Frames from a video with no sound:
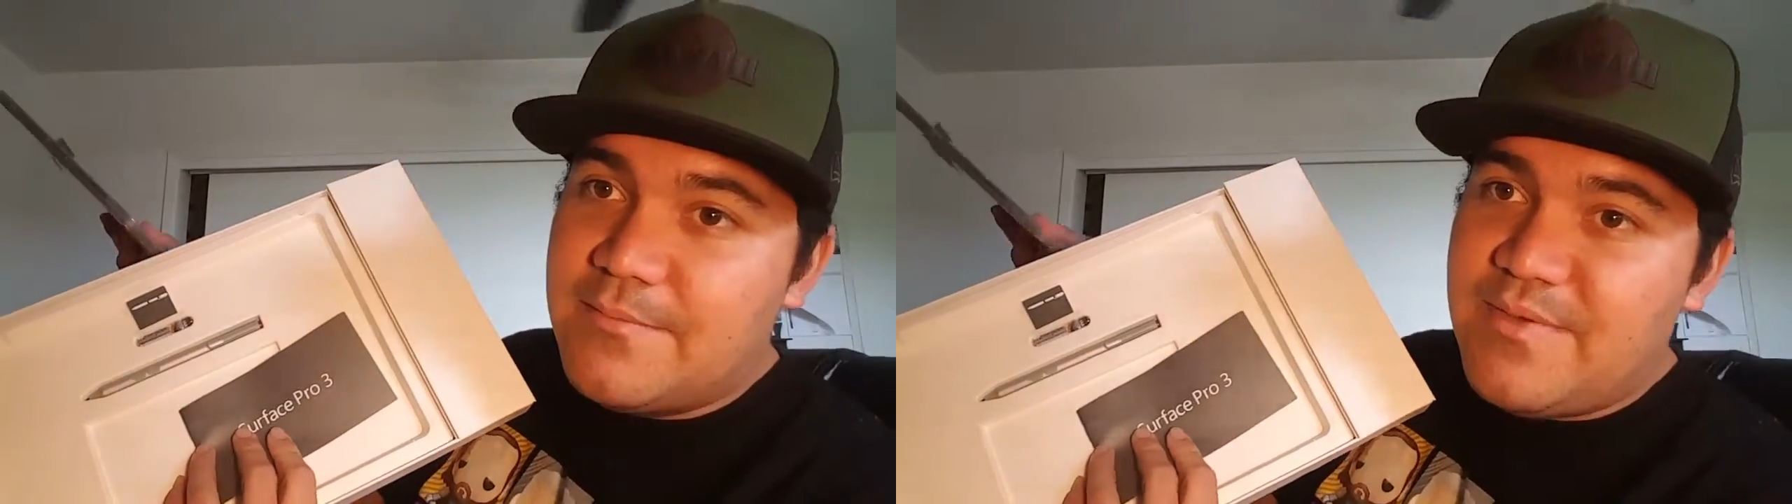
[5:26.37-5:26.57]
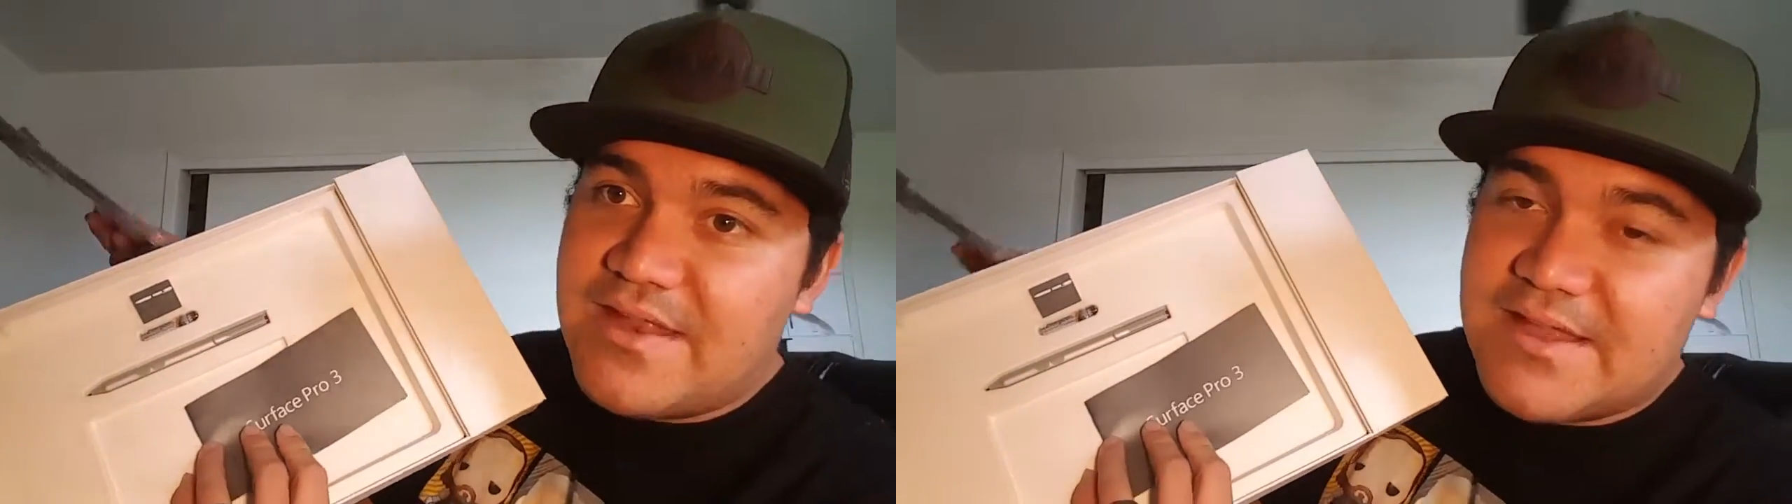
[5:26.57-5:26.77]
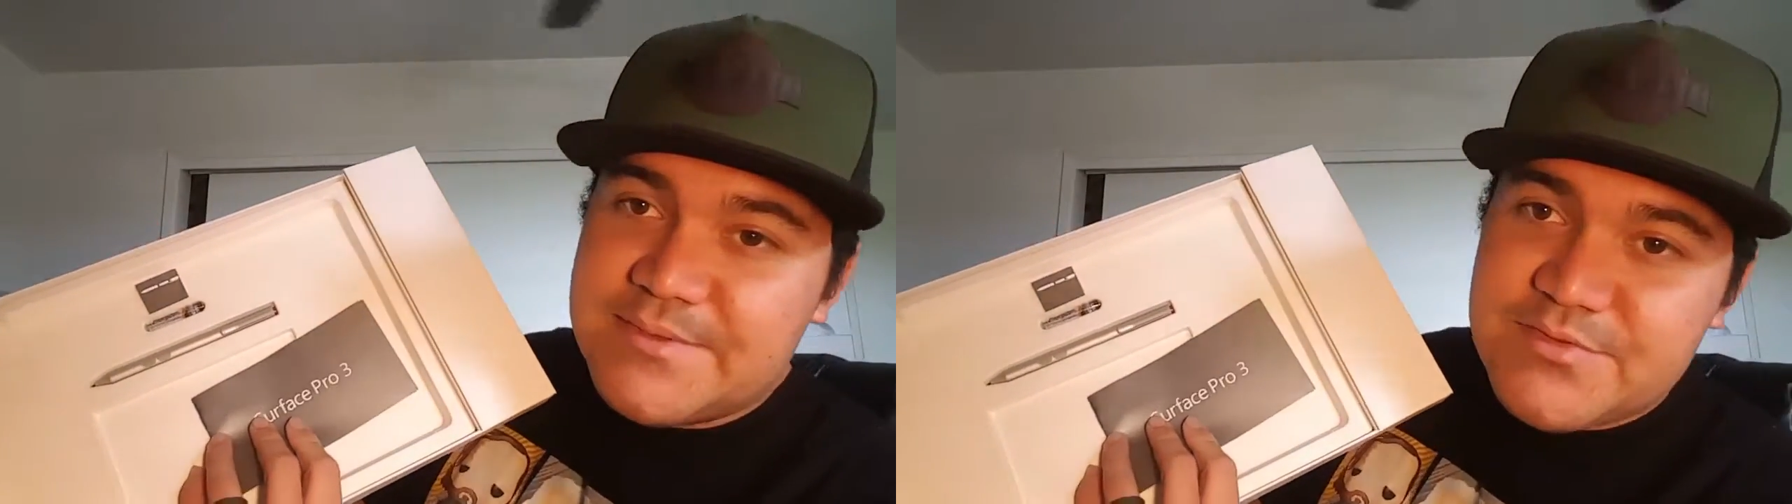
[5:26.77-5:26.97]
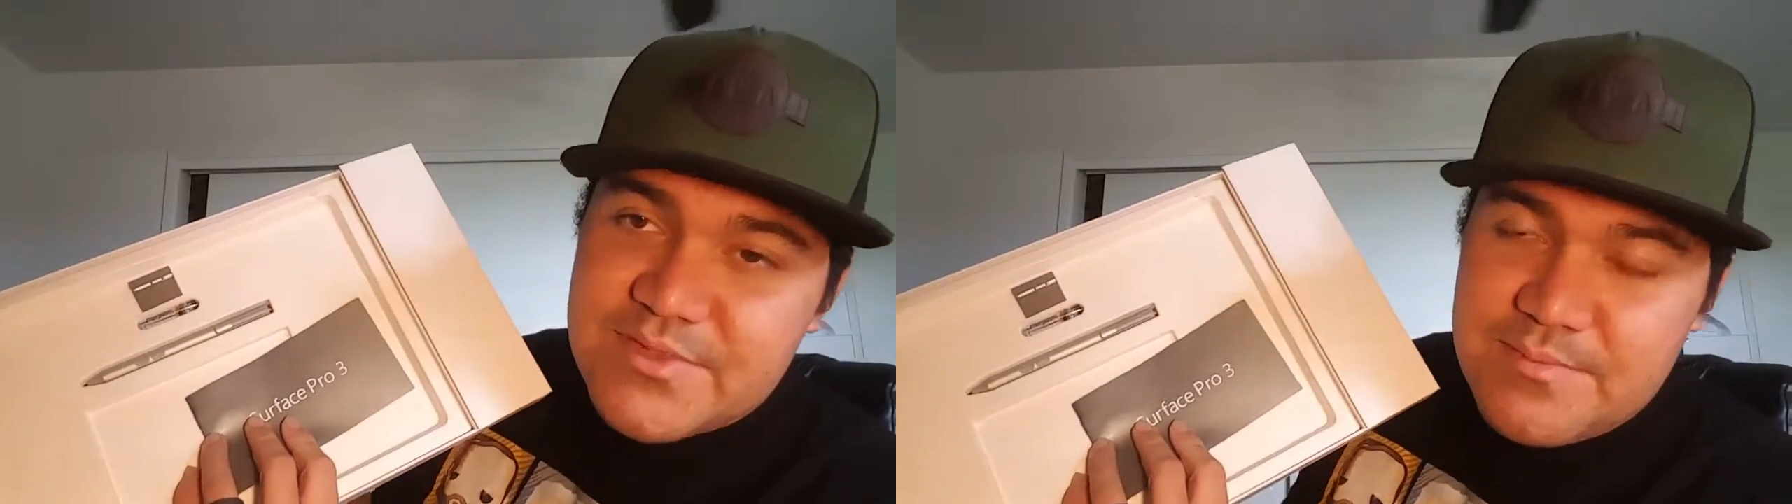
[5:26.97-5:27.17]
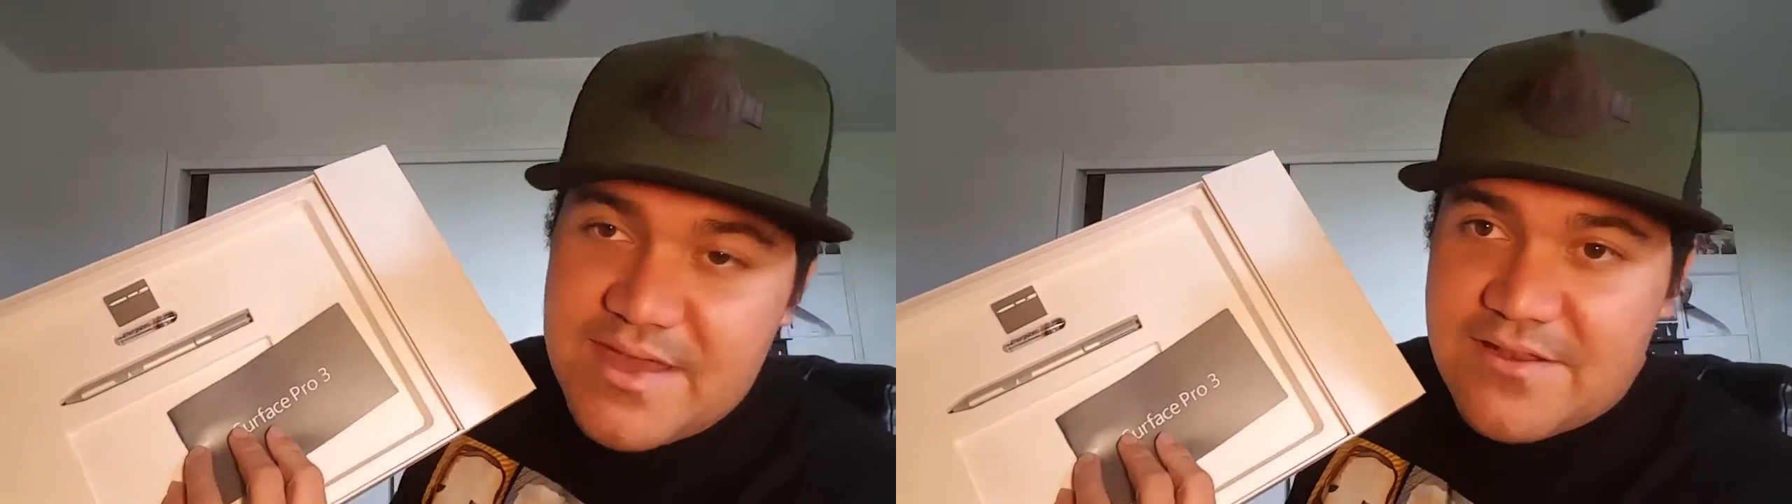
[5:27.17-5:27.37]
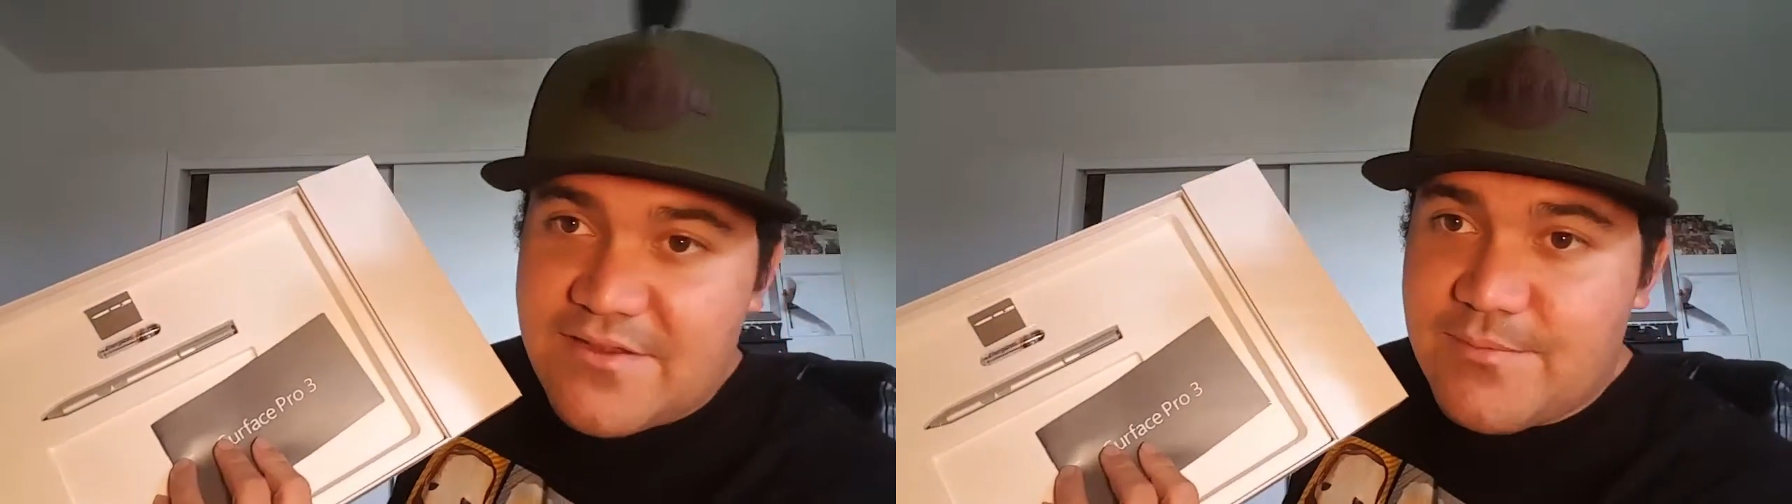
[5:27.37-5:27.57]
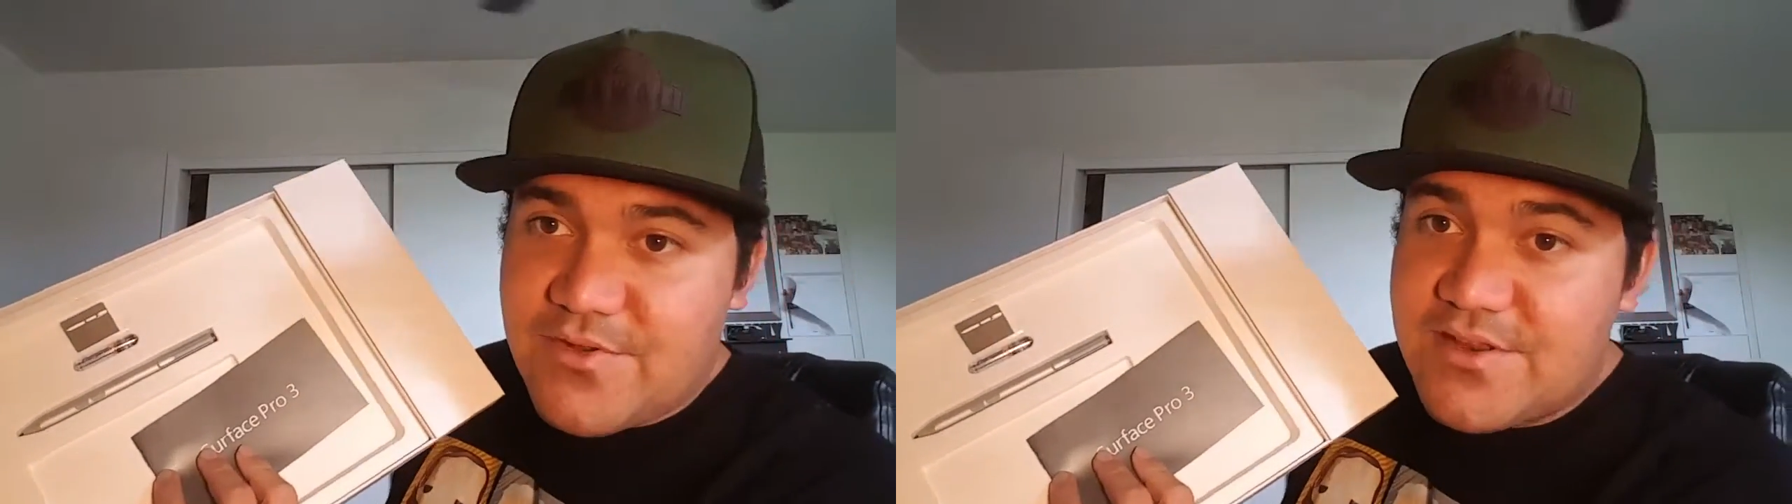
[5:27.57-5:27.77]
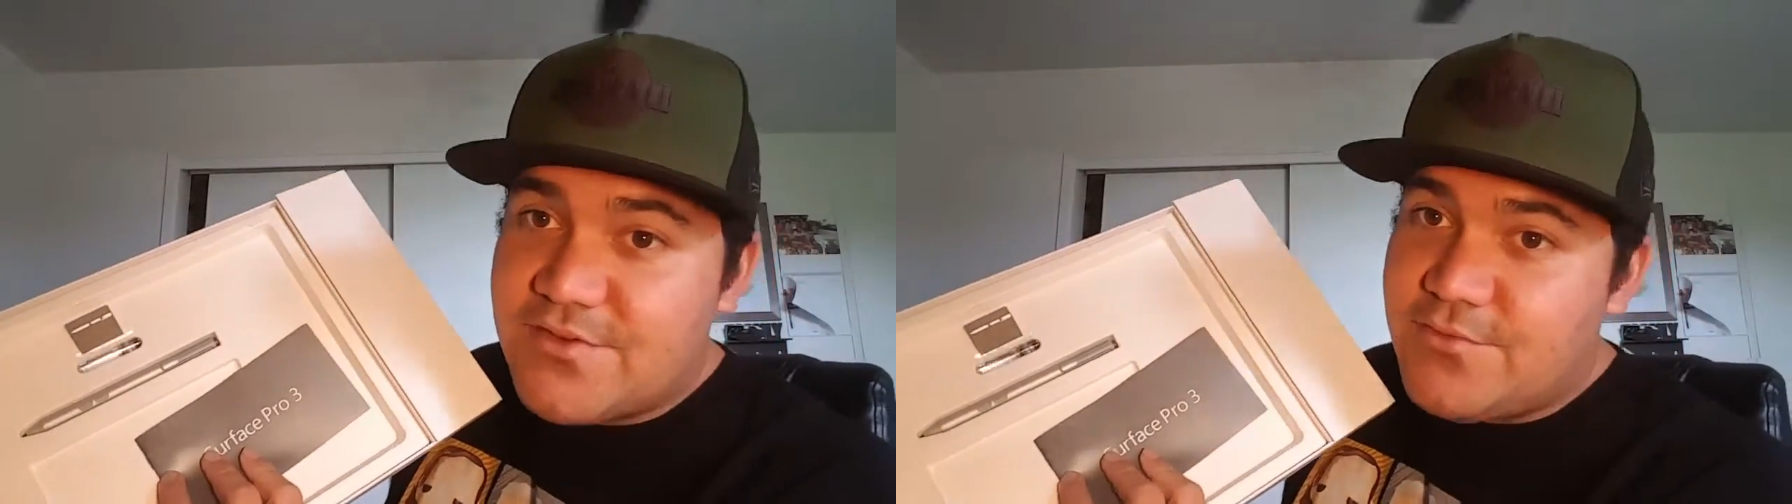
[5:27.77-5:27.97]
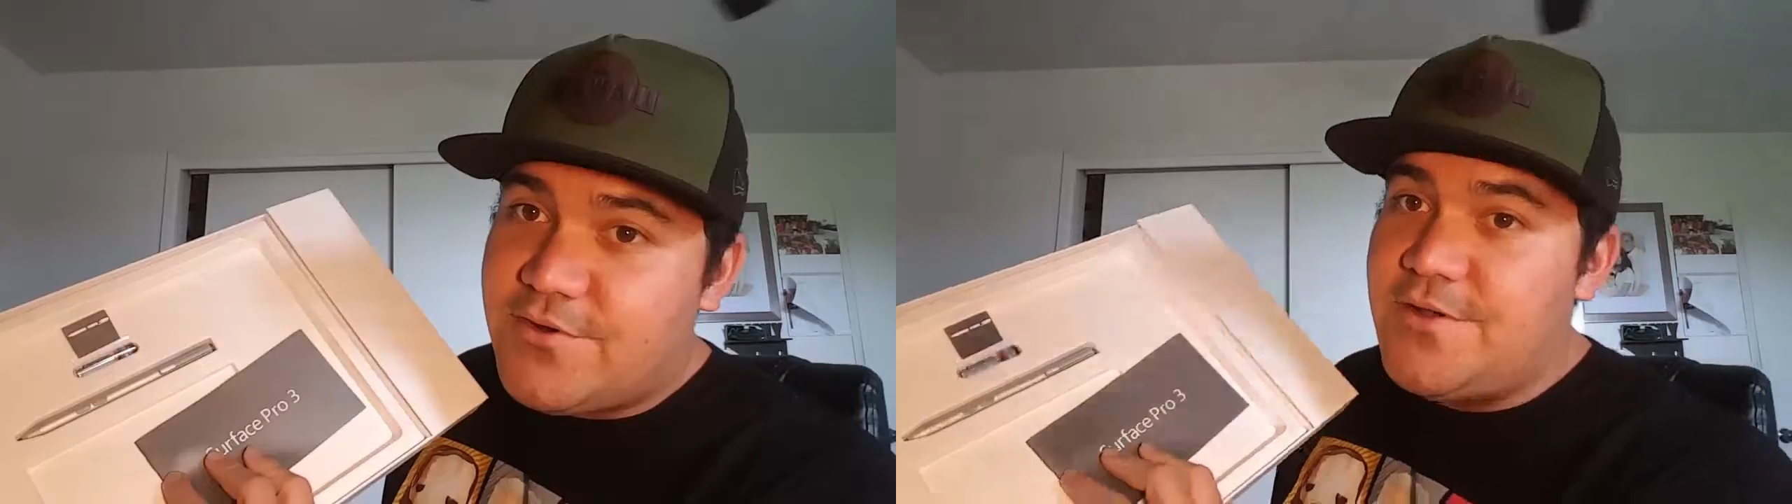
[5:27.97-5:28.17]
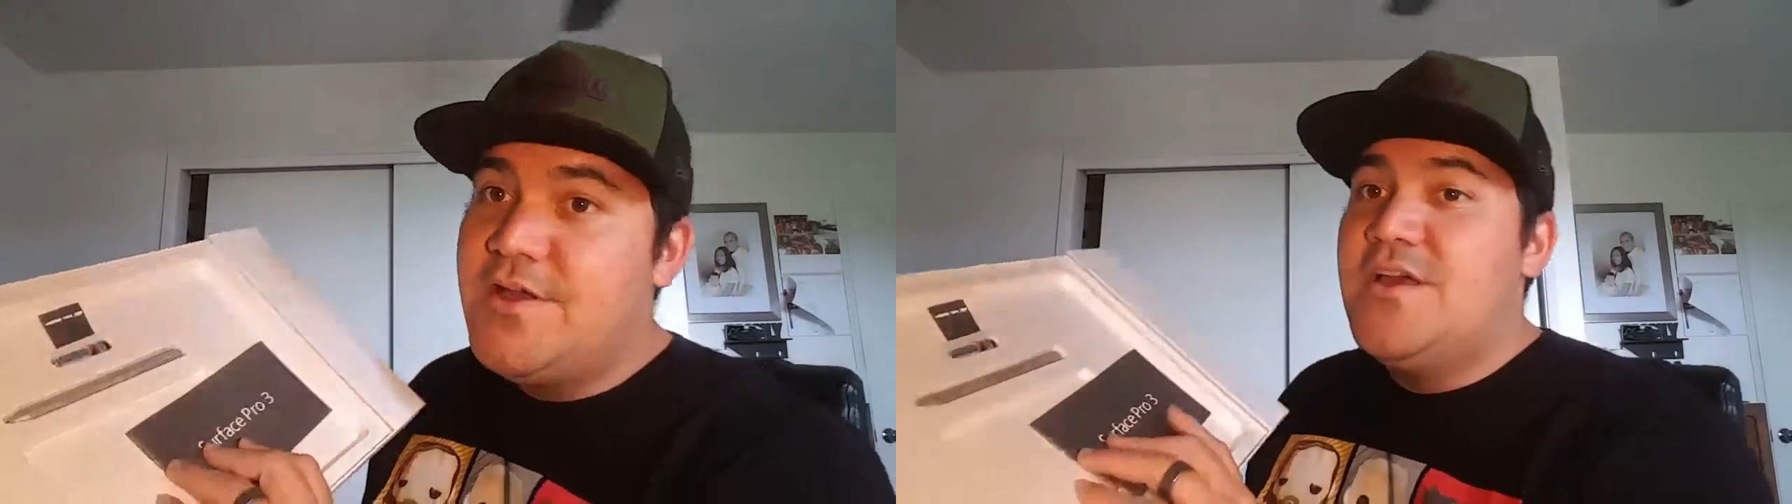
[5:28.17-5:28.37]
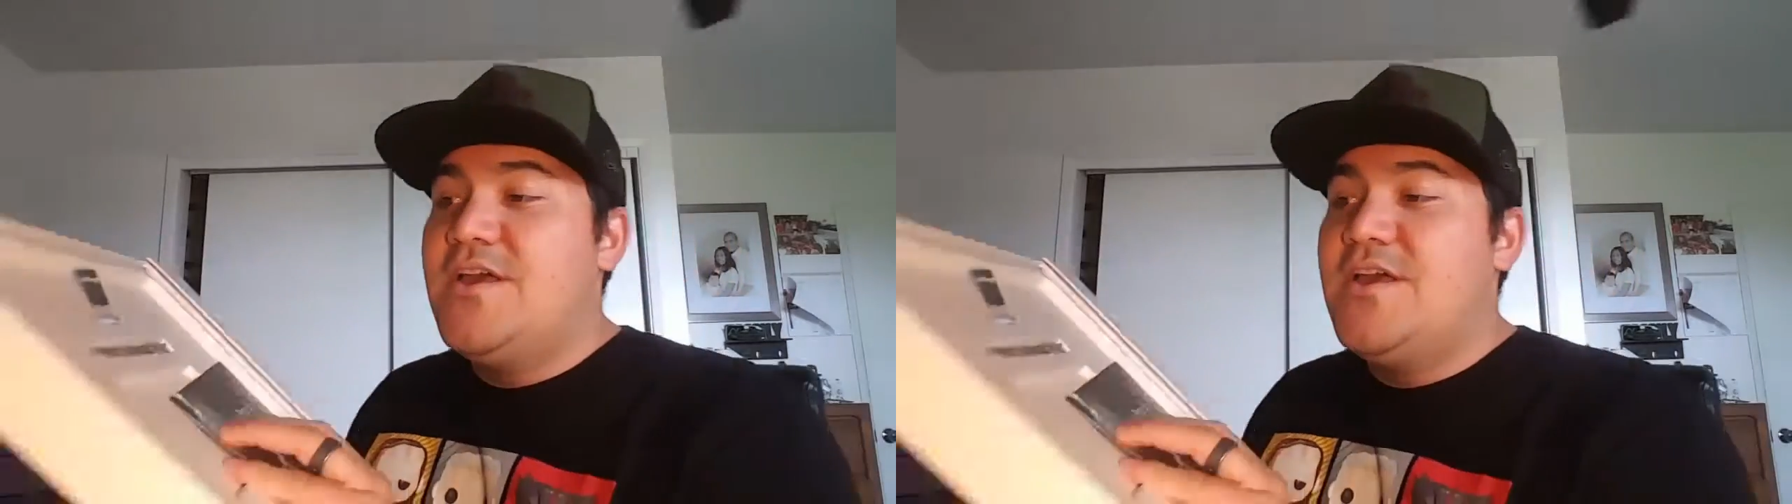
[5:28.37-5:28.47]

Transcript: Pen comes with the battery. Pretty cool.